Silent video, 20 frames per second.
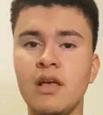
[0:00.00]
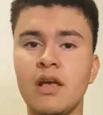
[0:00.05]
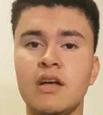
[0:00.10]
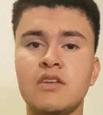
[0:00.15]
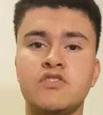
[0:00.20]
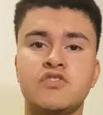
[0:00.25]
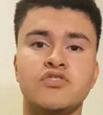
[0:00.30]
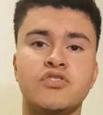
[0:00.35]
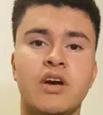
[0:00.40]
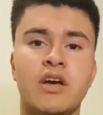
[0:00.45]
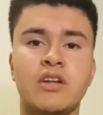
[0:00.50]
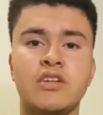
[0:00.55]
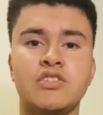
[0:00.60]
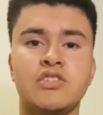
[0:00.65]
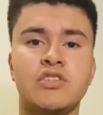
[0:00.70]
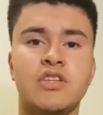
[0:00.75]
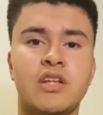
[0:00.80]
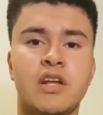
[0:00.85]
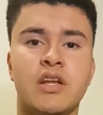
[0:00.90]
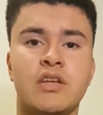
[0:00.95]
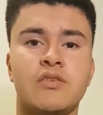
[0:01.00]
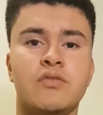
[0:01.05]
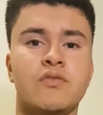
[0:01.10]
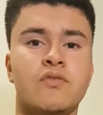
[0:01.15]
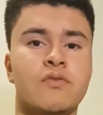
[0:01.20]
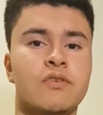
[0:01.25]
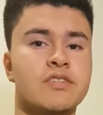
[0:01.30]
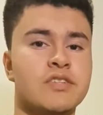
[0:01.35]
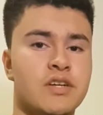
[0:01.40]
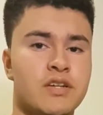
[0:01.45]
a strategy that I use,
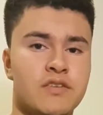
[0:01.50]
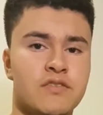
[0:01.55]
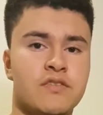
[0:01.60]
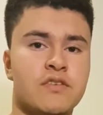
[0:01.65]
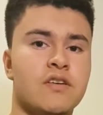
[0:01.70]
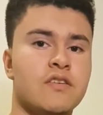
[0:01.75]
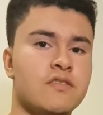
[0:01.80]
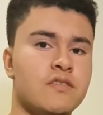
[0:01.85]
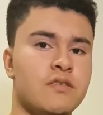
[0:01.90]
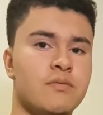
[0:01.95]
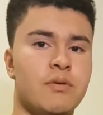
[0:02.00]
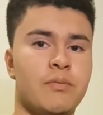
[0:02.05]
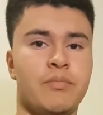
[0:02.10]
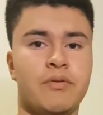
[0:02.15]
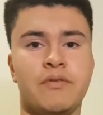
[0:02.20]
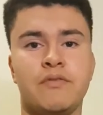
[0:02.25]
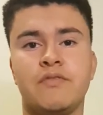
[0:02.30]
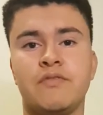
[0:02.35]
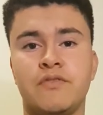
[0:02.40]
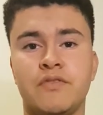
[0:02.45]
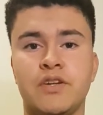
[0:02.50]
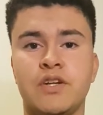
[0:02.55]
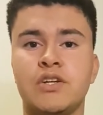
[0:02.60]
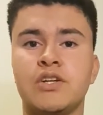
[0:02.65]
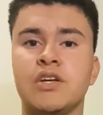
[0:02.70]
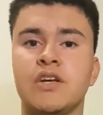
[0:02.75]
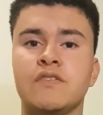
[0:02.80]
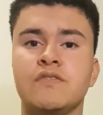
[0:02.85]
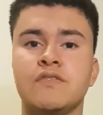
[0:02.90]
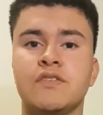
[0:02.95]
which I discussed in my previous video
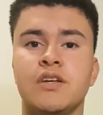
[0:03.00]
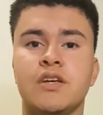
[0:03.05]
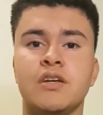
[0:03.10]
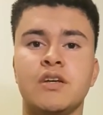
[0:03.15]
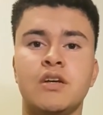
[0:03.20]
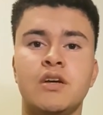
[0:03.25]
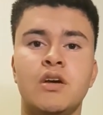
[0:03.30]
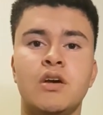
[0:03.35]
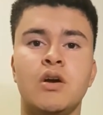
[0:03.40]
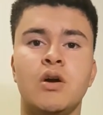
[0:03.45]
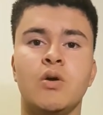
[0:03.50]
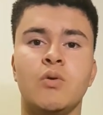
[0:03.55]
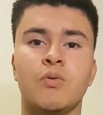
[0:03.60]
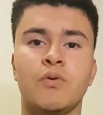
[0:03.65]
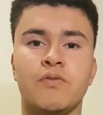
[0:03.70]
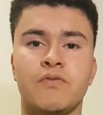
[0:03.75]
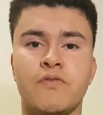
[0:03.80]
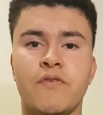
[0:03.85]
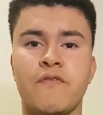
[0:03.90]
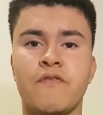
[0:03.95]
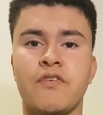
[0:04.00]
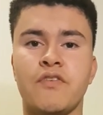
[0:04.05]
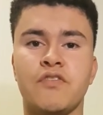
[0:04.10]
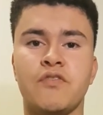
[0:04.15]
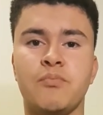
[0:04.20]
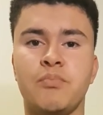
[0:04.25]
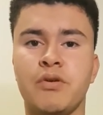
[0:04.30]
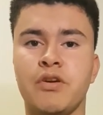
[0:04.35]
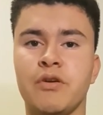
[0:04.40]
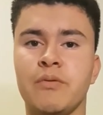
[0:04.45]
yesterday, was reverse
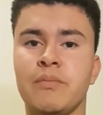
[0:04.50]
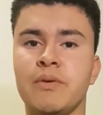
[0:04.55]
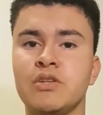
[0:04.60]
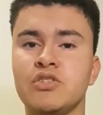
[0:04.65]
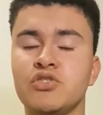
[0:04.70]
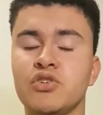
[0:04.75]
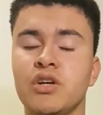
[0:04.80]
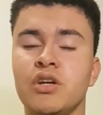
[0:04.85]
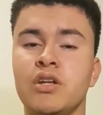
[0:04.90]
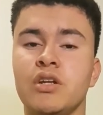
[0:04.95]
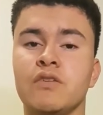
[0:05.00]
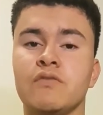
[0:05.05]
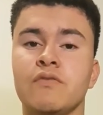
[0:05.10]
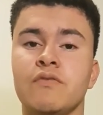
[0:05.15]
pyramid training.